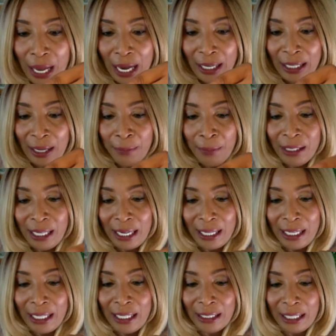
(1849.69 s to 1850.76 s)
And let me take
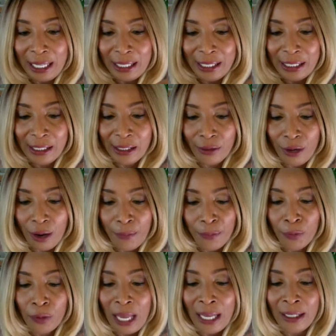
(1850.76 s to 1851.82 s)
a little at this serum,
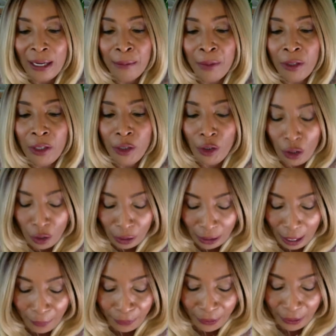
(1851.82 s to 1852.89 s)
and I'm gonna show you
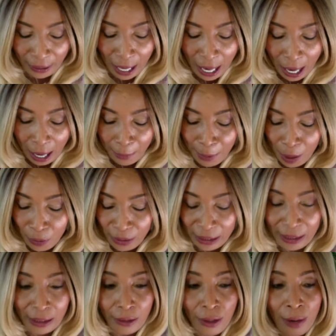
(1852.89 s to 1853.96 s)
something about
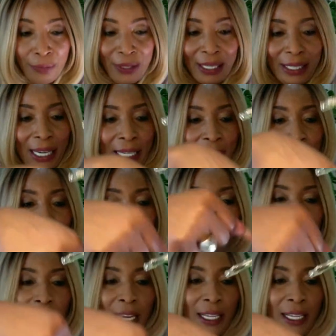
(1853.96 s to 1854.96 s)
this serum that I like.